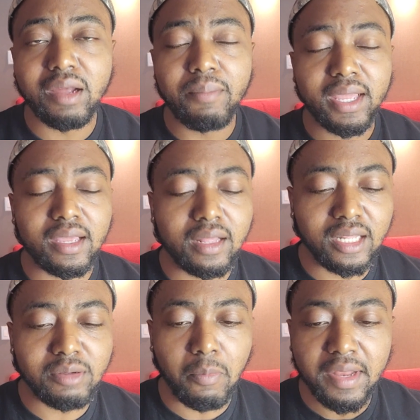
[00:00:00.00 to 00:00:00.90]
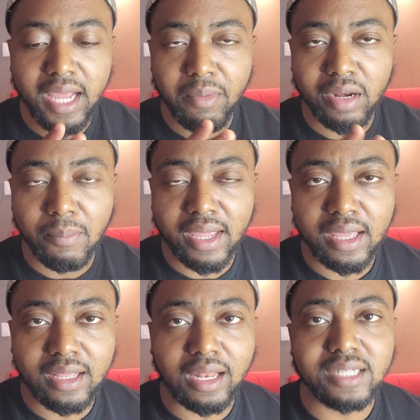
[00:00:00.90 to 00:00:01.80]
I'm not making any claims about pandemic. I'm not
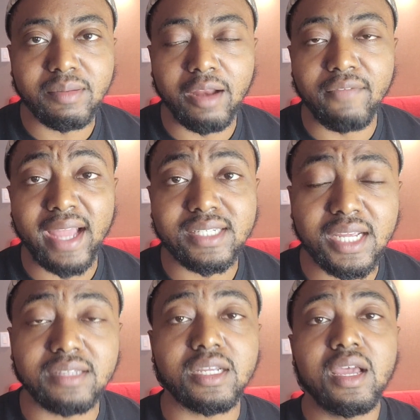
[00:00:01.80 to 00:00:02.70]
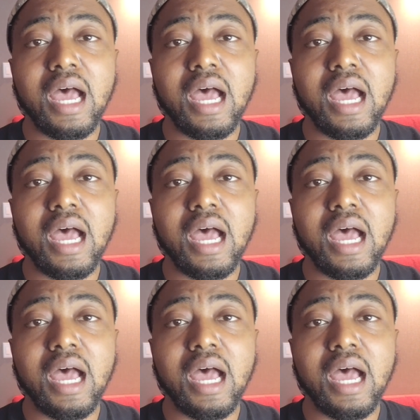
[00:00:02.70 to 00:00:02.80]
making any claims about the vaccines.